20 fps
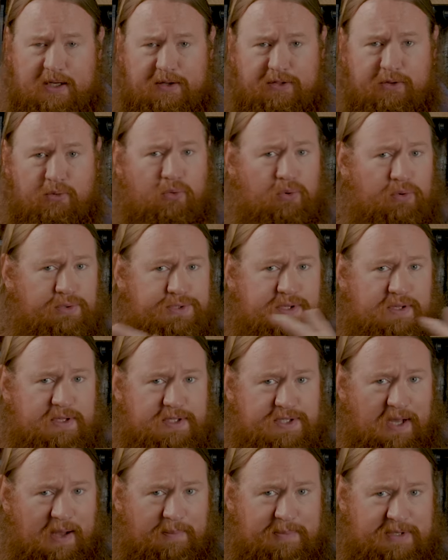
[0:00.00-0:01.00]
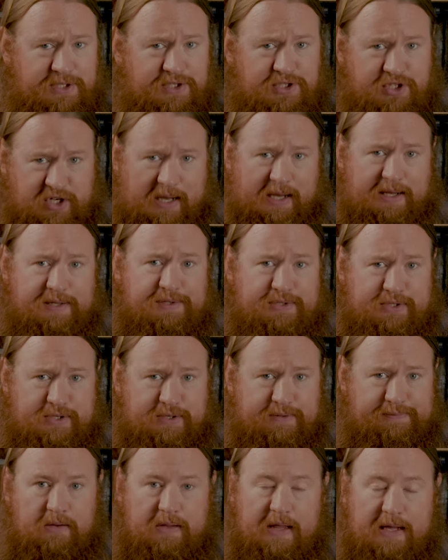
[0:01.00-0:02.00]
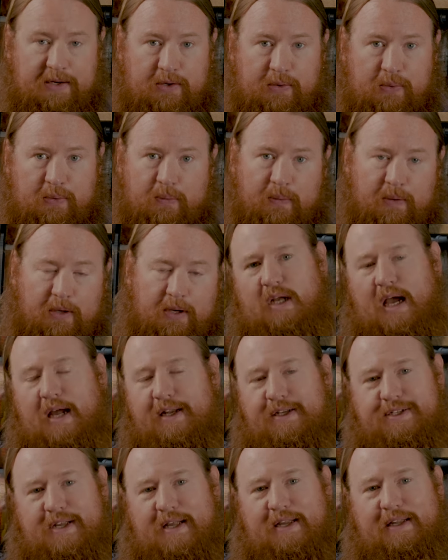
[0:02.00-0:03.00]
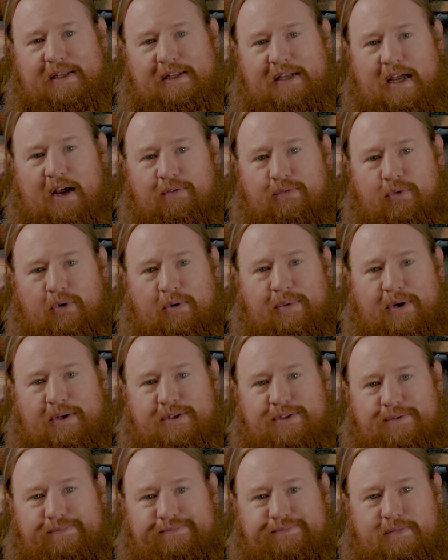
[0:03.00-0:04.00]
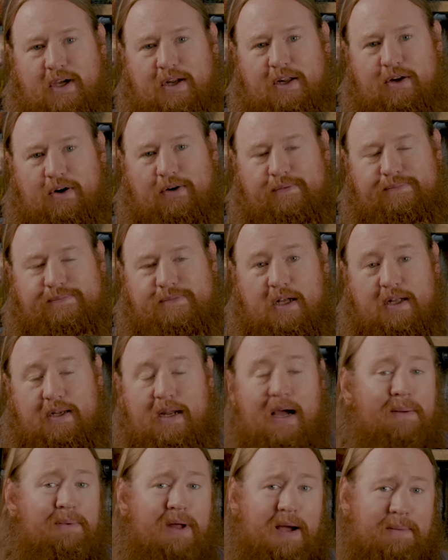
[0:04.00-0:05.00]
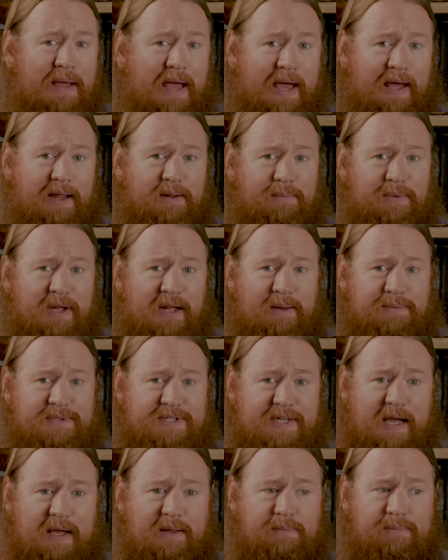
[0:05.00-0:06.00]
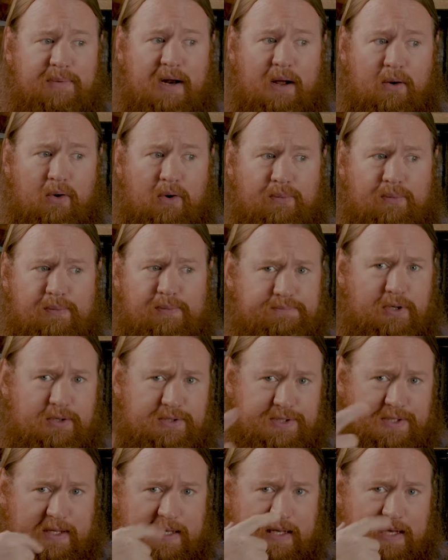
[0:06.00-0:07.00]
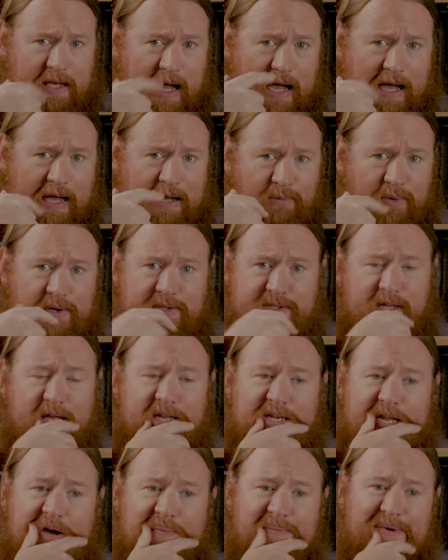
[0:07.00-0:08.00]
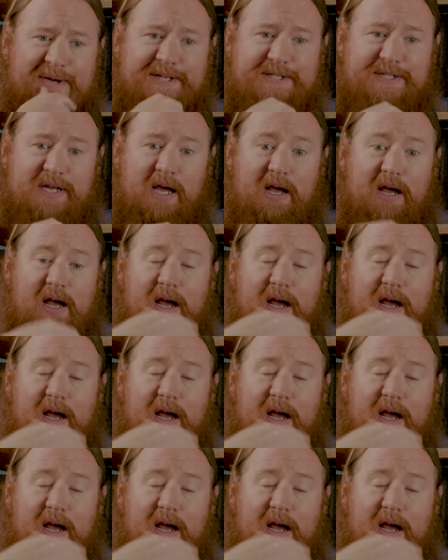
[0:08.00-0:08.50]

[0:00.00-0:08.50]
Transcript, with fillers: the rules of the zombies change they do i just i didn't care for it much not at all now i'm not mad i'm not upset but i personally i was let down because